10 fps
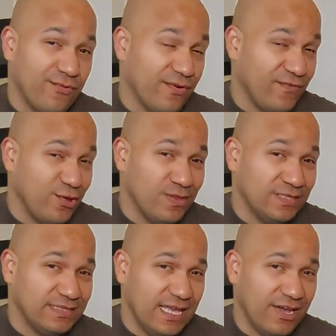review the
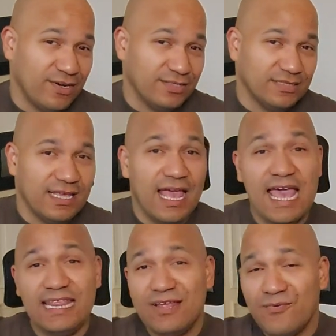sneakers,
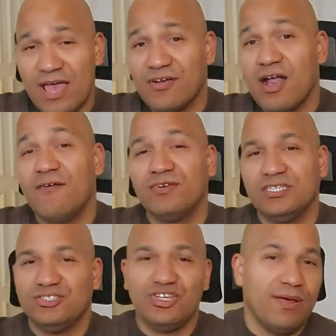and then we have a
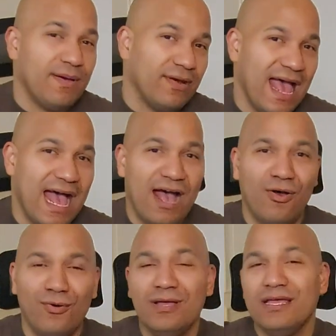conversation about
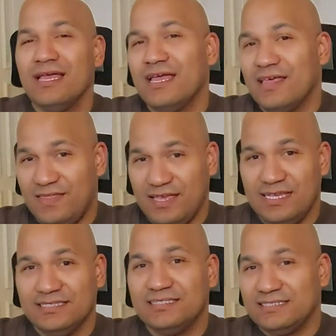how
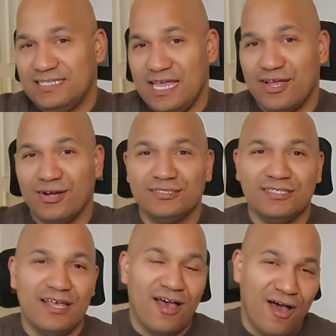these sneakers
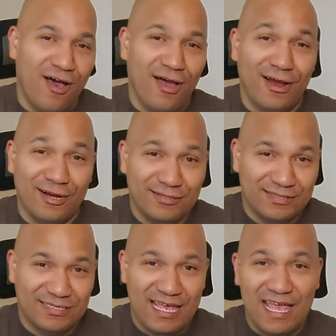are
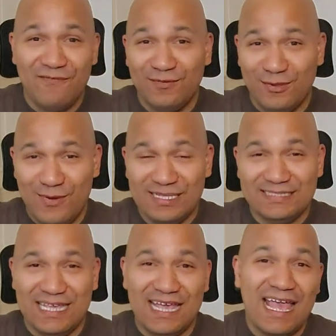
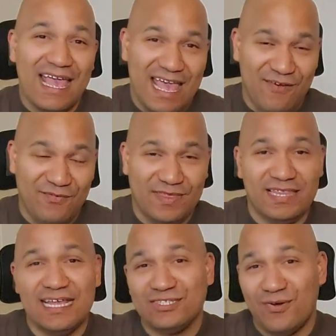influencing everything
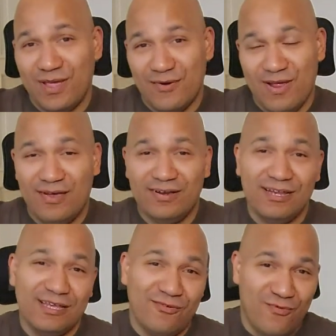that's going around
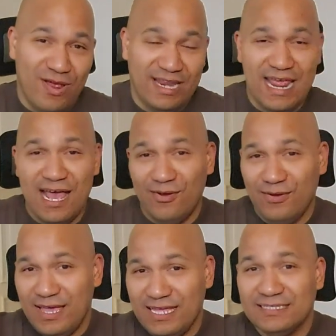right
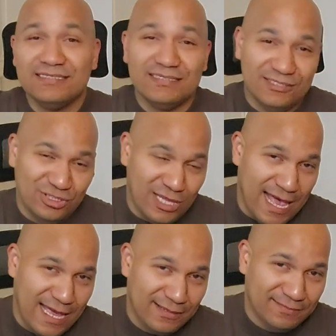now in
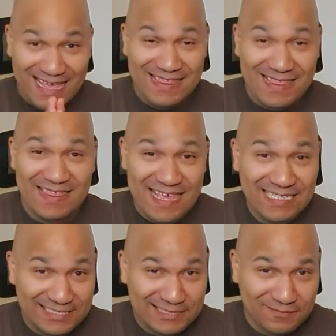July.
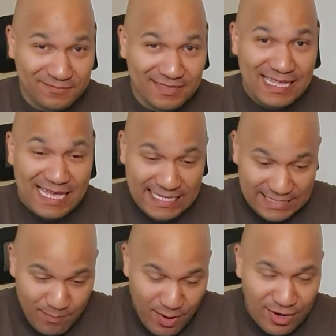This is
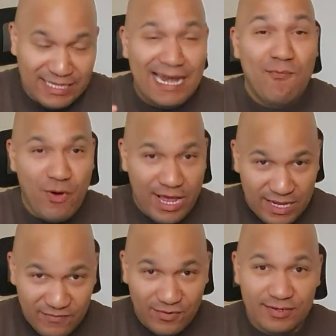the part that I'm
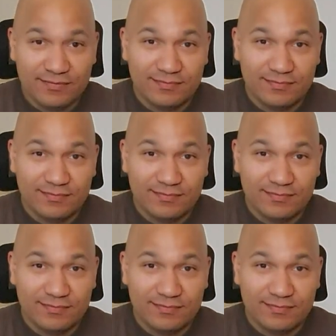waiting for.